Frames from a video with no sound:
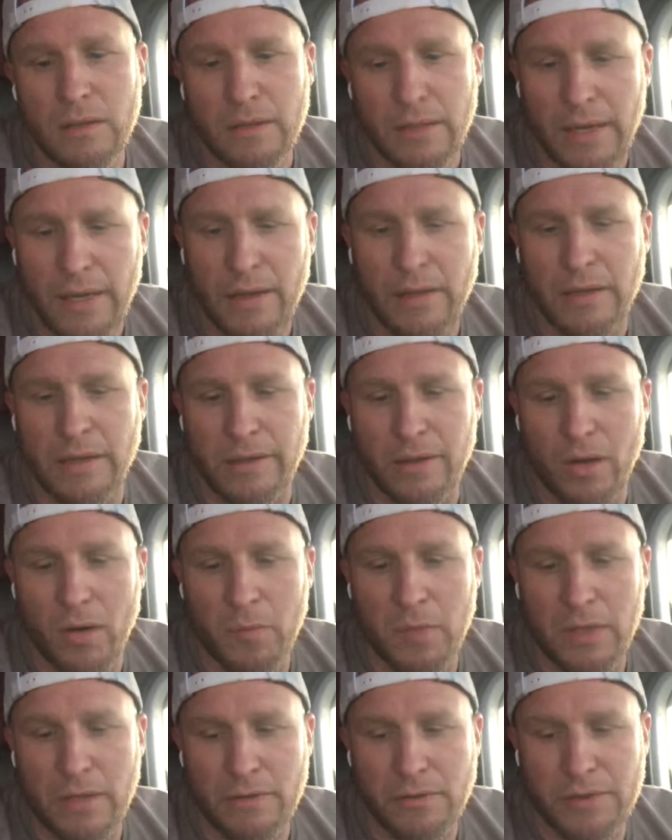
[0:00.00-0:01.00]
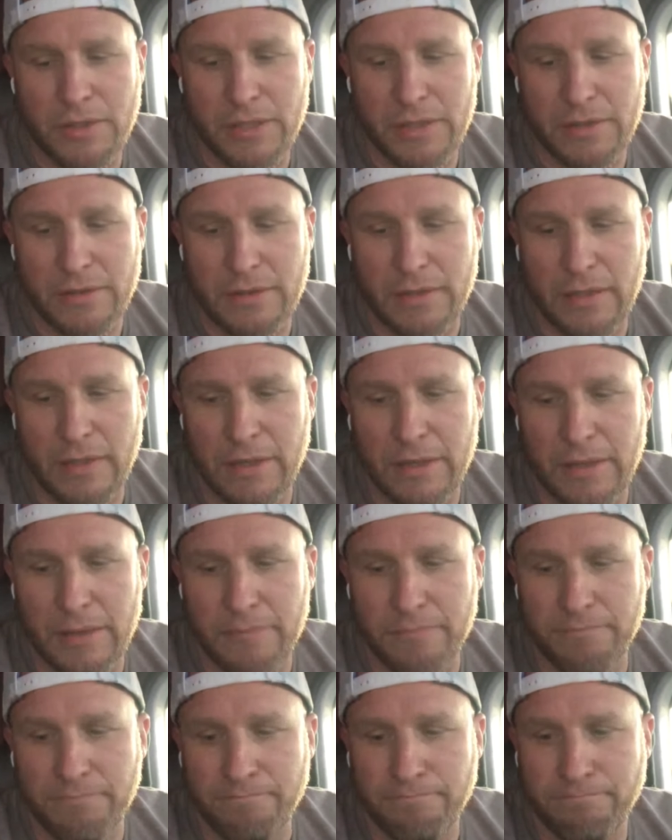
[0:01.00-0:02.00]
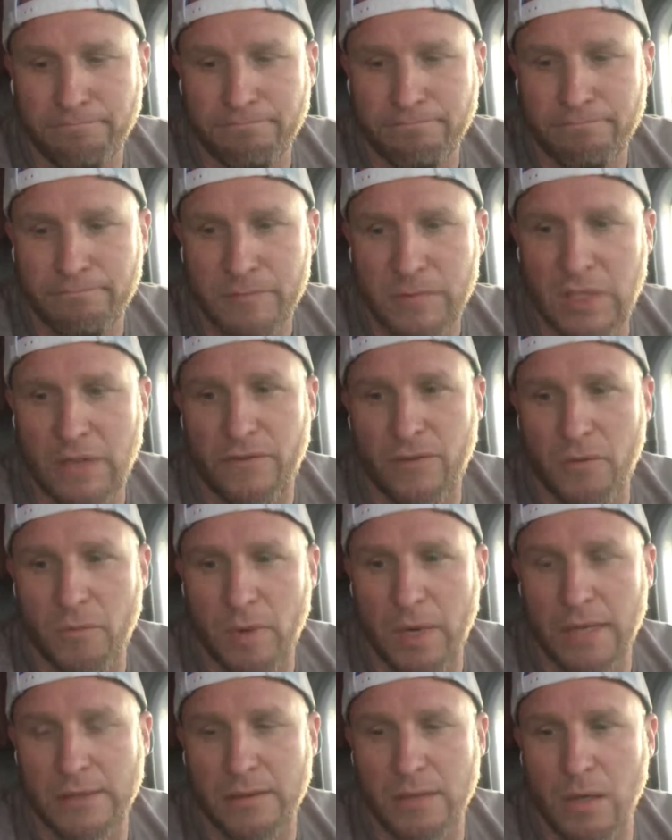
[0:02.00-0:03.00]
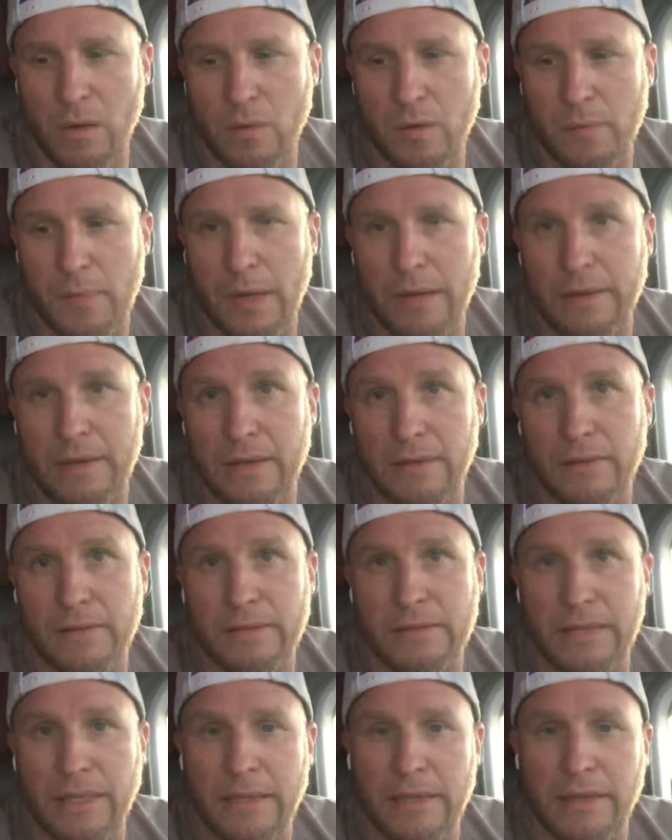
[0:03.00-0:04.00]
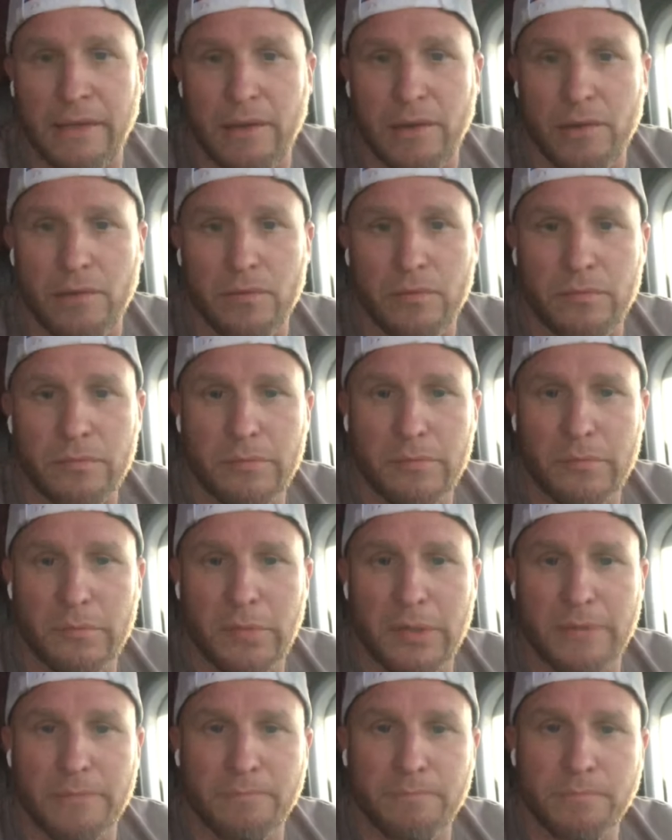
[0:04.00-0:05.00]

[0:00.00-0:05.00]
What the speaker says: yeah, you know, I mean, there's just different ways of going about getting a CDL, but